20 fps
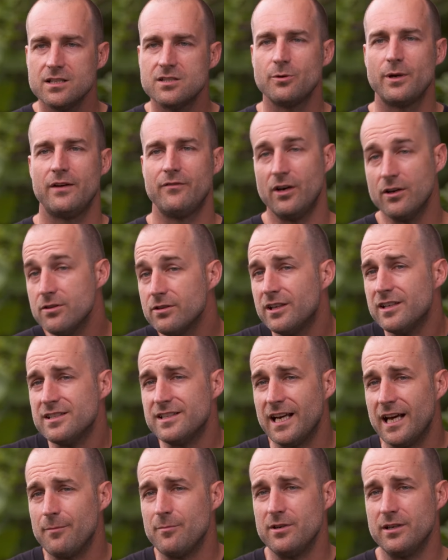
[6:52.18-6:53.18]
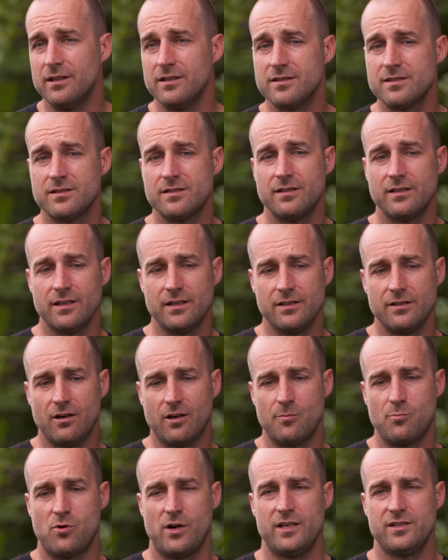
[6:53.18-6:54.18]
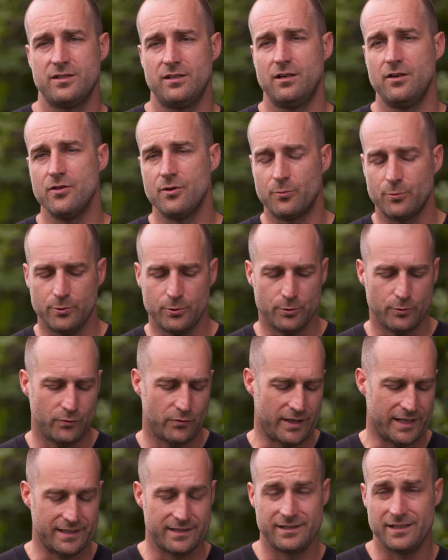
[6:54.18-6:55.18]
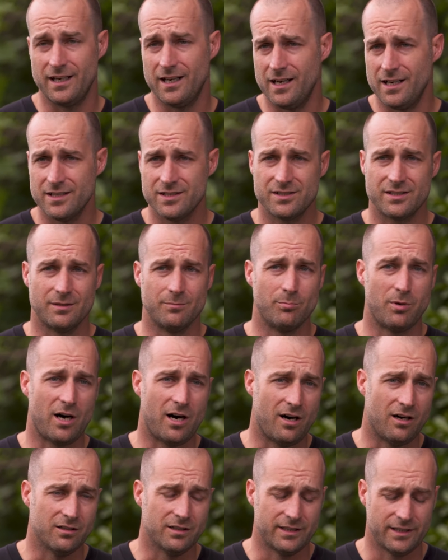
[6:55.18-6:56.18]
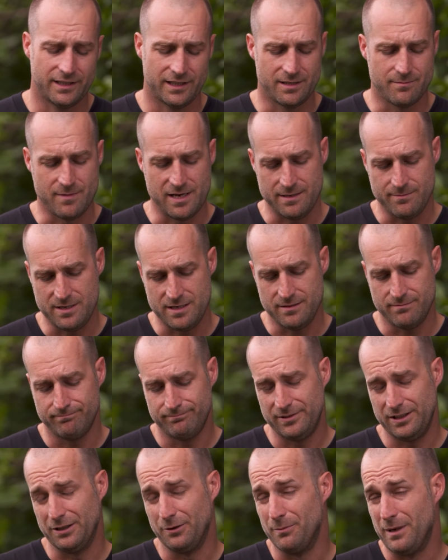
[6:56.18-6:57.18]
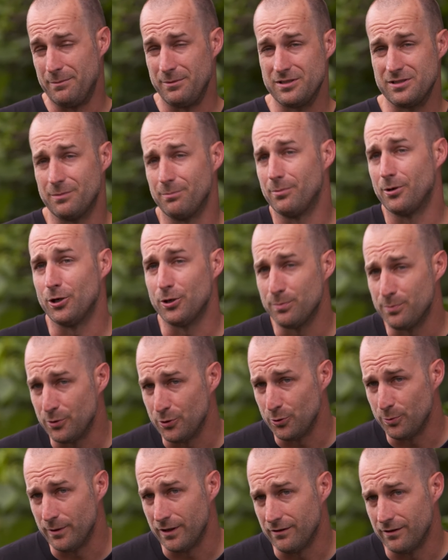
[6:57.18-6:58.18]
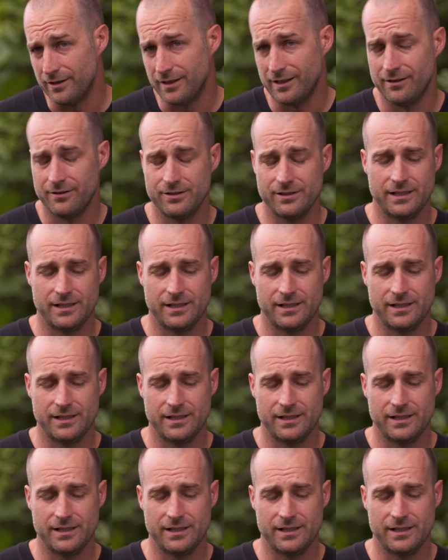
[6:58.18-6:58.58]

So we have other contaminants that are present on the roof, like dust and pollen and maybe, you know, maybe some bird poop every now and